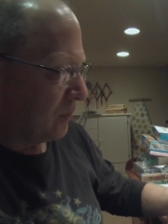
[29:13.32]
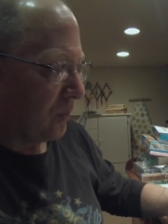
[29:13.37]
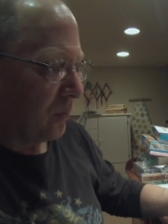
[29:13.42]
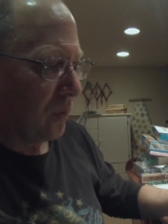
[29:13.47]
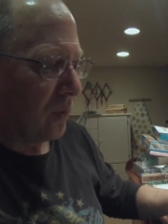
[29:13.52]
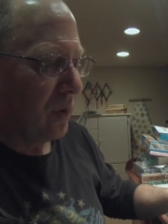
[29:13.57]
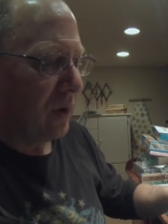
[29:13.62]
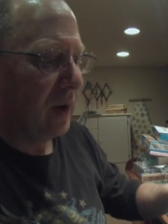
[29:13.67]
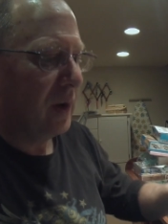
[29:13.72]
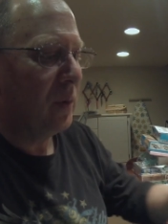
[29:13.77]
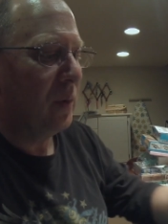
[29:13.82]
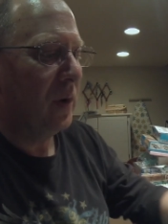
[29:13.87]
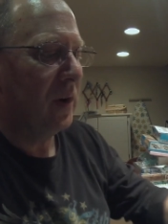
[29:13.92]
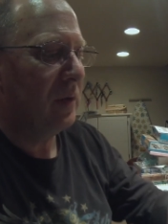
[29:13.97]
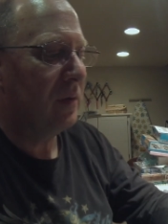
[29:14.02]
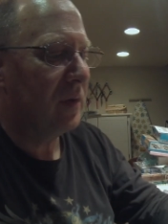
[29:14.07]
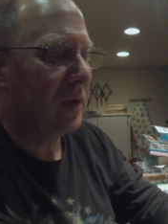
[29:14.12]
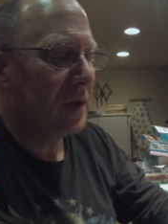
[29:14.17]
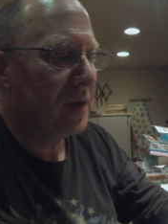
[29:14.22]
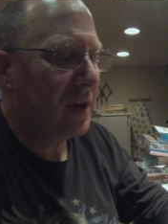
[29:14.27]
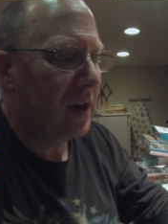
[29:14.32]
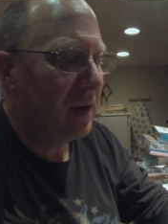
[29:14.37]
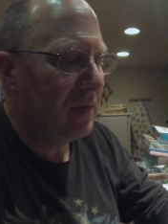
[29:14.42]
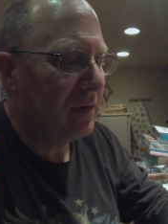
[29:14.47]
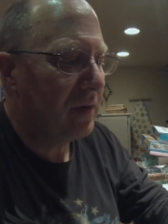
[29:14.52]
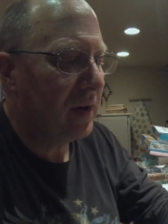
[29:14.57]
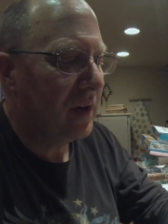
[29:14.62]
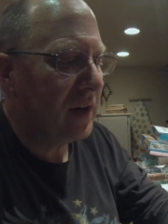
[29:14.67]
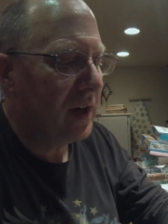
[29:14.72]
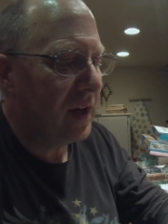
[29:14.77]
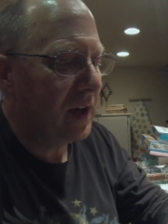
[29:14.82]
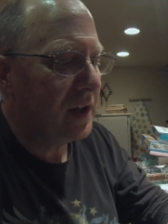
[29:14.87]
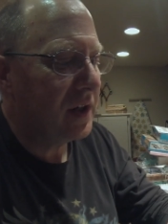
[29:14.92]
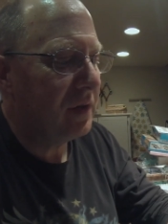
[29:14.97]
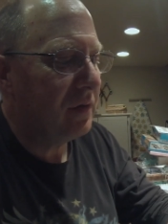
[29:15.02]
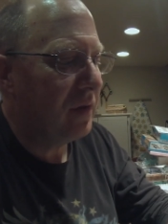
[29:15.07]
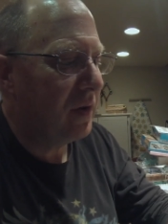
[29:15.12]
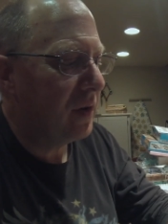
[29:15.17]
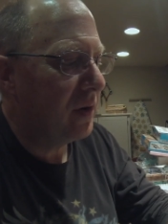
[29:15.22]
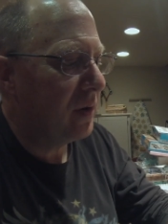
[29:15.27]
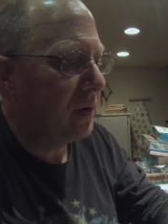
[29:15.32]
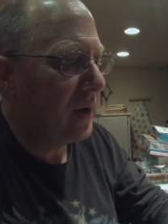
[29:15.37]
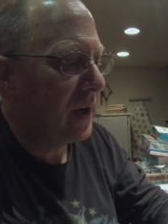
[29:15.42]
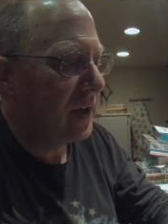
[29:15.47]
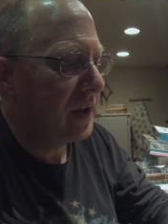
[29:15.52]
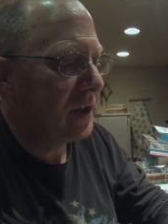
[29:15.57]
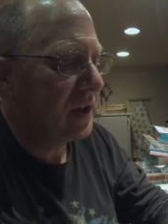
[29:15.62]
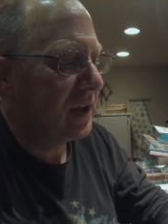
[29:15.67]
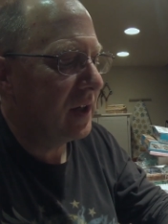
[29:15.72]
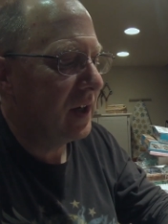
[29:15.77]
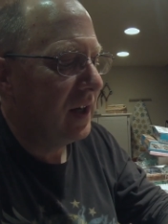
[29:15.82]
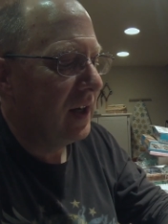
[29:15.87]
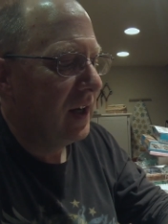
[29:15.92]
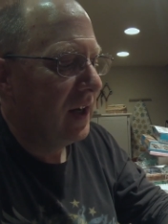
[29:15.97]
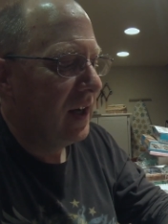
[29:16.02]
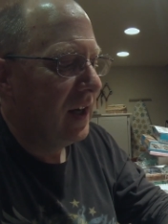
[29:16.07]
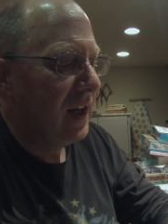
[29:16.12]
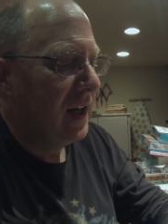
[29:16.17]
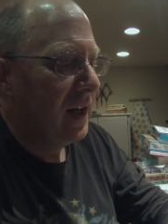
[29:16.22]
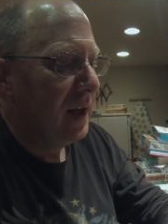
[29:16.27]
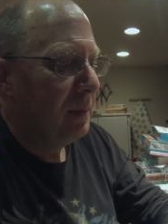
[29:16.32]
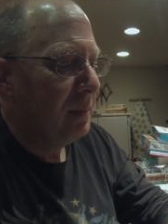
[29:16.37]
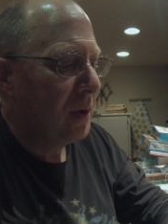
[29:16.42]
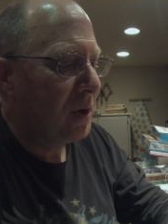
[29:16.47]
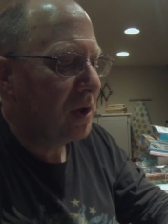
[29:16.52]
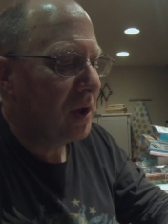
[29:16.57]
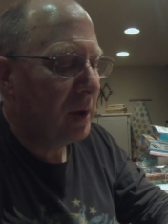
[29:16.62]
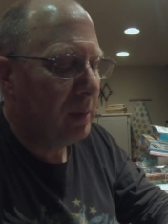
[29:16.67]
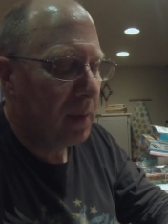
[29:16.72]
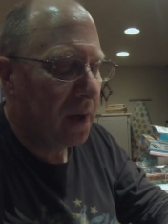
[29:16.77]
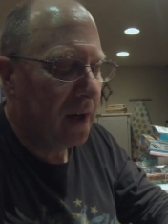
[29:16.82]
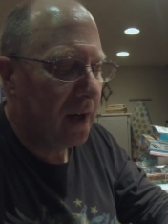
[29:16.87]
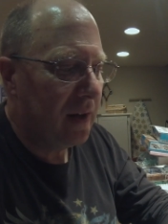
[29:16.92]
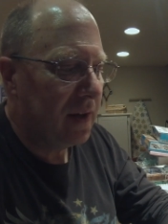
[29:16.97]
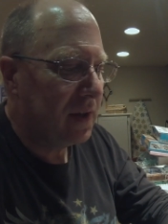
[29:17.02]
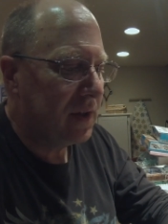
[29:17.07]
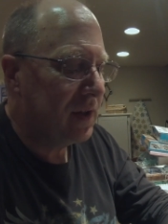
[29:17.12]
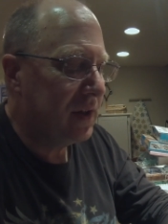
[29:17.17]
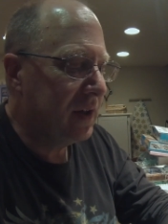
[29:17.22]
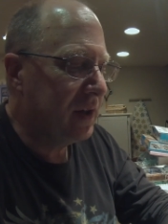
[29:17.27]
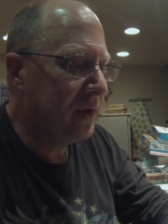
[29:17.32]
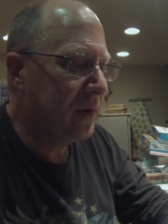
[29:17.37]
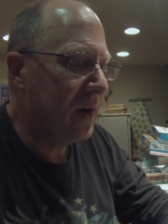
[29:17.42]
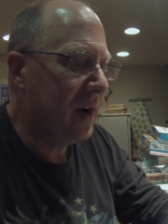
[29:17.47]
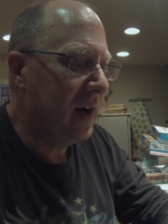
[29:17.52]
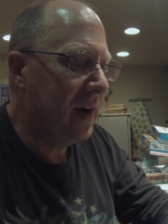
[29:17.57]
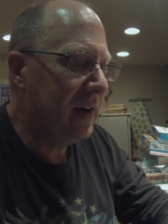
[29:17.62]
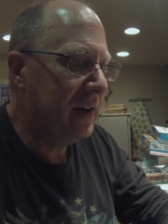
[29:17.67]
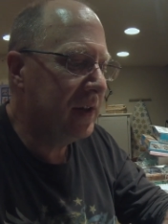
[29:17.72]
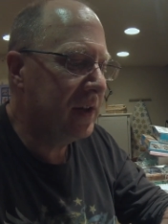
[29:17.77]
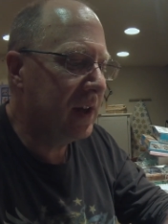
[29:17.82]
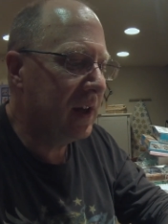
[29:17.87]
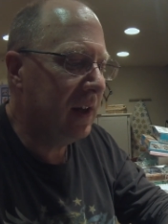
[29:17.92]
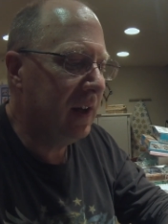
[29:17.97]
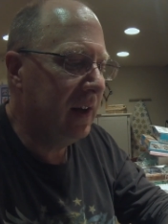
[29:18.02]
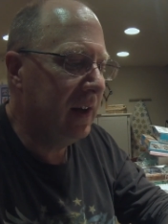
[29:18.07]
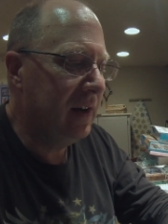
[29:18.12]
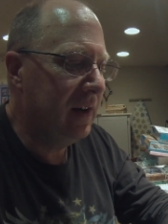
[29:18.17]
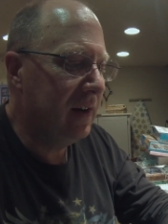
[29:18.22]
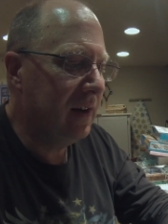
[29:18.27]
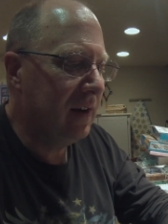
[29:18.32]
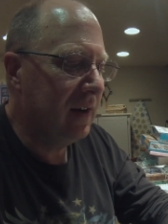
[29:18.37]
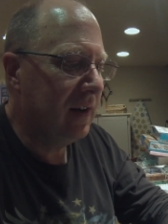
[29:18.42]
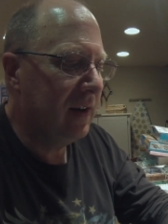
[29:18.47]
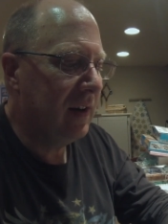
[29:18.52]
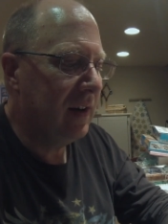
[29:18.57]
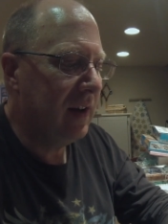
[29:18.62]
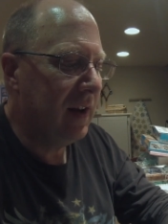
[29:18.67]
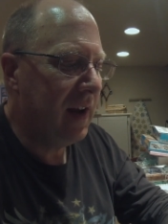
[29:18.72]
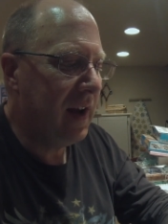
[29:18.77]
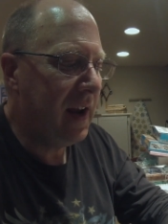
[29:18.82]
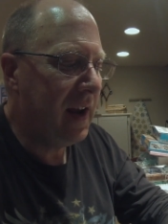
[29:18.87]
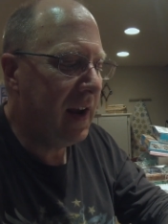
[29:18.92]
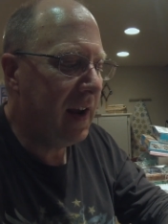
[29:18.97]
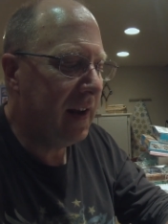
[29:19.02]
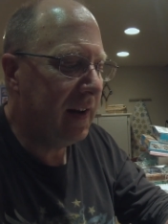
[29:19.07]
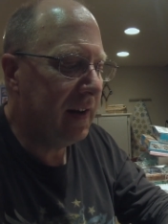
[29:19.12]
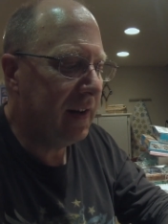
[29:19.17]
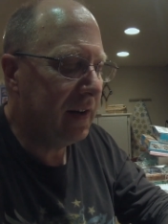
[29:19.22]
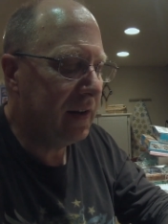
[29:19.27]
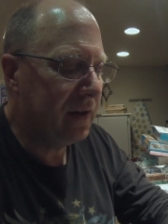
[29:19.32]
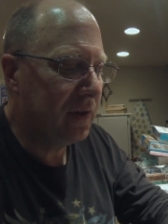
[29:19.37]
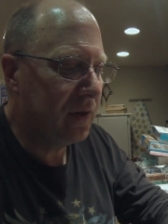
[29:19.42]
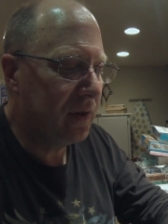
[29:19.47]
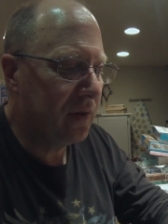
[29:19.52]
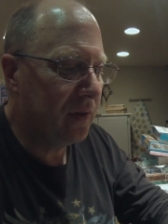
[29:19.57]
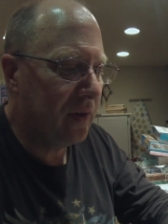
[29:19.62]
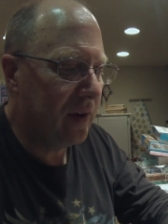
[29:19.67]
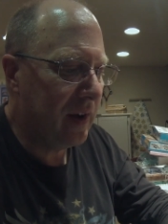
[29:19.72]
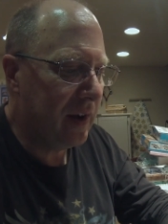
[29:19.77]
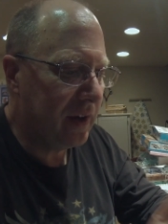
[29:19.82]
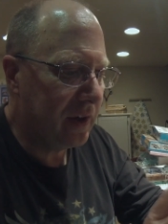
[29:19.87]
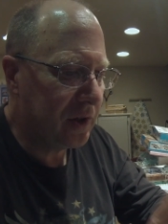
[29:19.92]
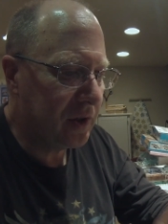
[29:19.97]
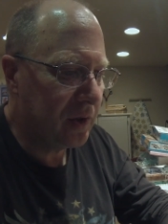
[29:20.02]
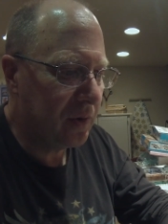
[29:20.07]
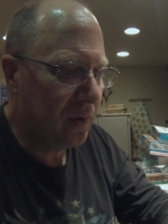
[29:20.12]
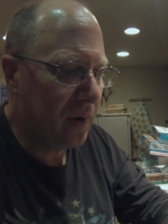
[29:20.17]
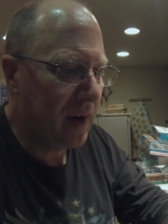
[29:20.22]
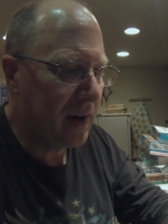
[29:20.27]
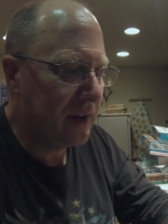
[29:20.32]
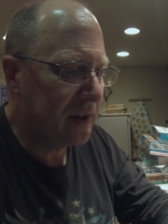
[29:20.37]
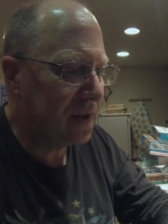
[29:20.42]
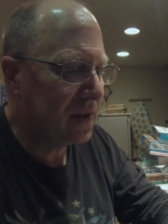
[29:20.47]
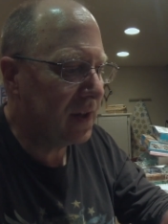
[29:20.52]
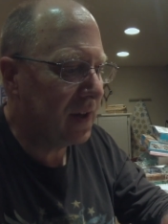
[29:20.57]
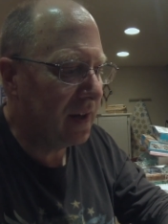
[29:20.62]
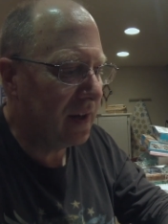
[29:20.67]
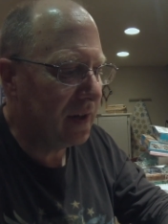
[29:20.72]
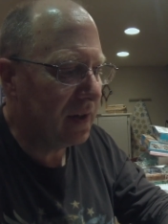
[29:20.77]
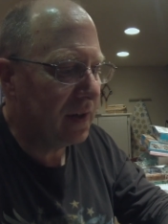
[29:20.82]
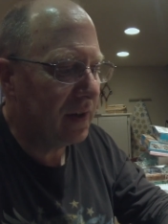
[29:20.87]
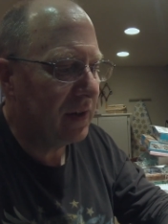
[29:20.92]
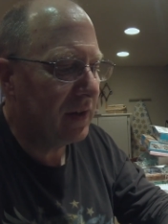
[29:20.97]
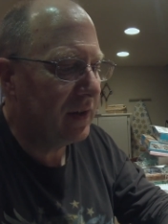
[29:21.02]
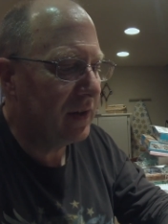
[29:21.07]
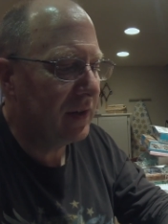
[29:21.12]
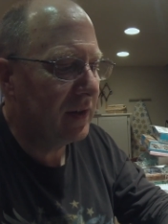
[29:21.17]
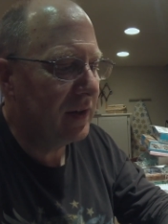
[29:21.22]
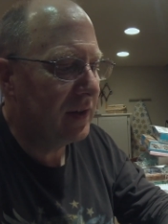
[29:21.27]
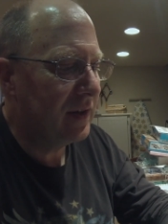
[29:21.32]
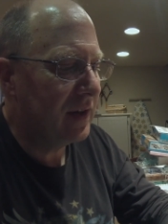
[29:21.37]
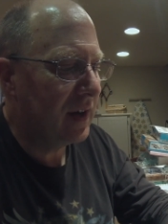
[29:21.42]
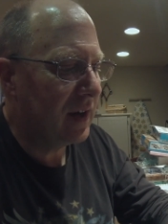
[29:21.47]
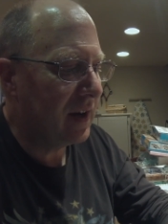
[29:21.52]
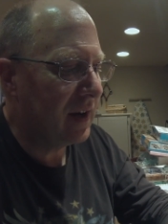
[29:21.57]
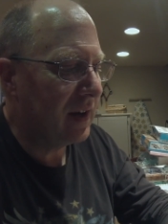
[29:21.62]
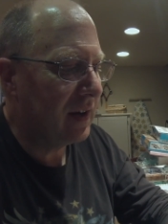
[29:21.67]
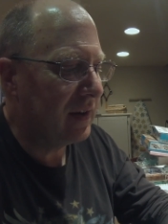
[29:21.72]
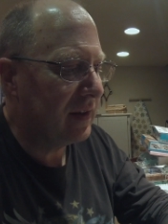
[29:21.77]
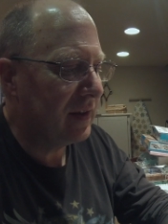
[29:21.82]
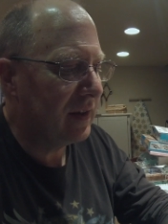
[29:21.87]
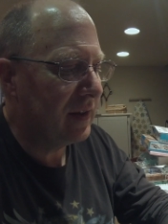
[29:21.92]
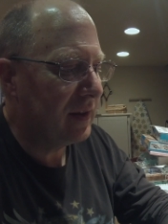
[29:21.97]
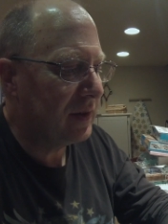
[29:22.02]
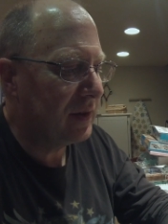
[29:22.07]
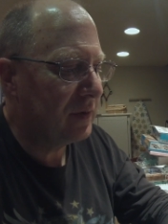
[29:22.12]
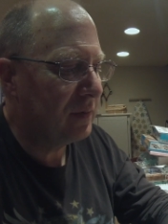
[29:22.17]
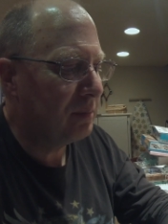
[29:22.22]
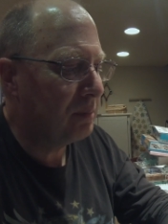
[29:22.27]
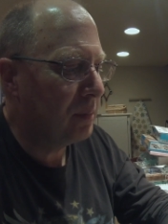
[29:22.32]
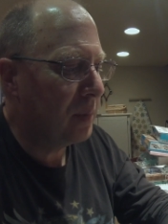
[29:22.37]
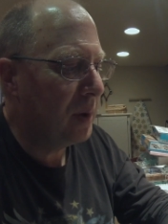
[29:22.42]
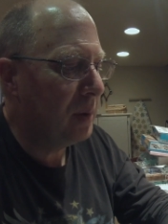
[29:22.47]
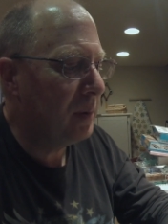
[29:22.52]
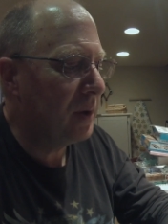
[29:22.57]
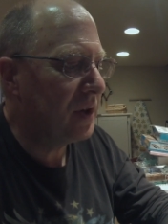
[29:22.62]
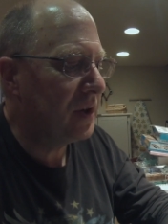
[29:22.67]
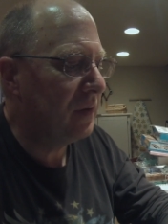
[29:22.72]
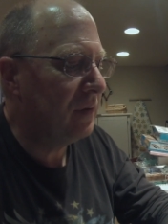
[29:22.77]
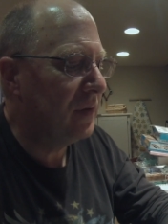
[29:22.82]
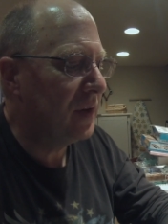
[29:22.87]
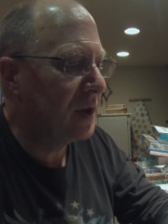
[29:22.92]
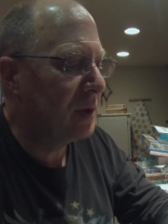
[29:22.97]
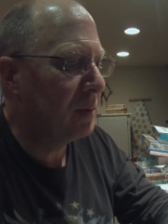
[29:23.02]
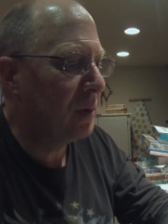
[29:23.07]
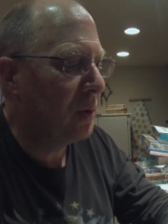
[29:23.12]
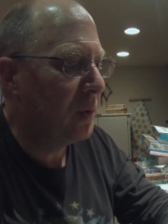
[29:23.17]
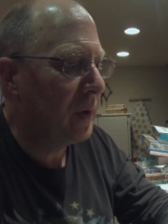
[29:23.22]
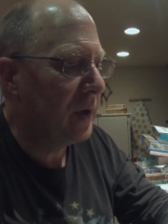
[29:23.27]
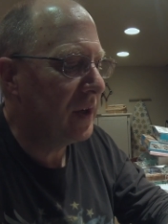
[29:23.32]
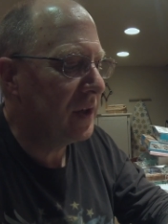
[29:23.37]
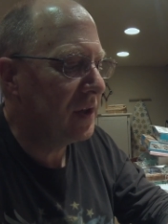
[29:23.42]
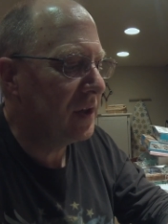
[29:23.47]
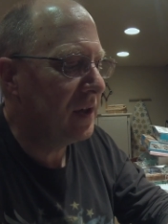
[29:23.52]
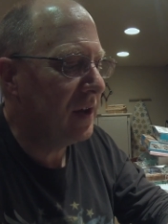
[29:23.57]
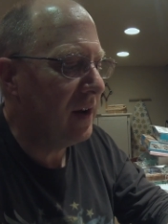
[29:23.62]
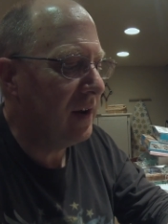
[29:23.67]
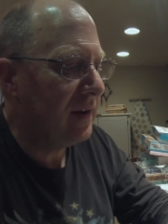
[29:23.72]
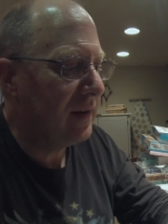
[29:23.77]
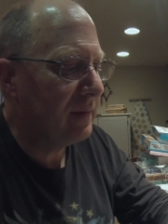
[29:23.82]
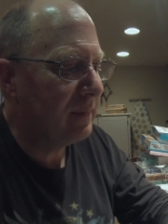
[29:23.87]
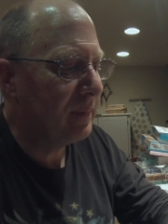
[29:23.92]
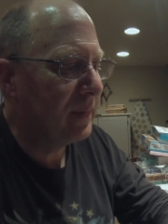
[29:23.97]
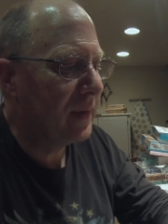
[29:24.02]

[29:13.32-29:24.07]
Really wonderful stuff for attaching photo etch, mostly because it dries clear and it shrinks, and it is pretty much invisible when it's done.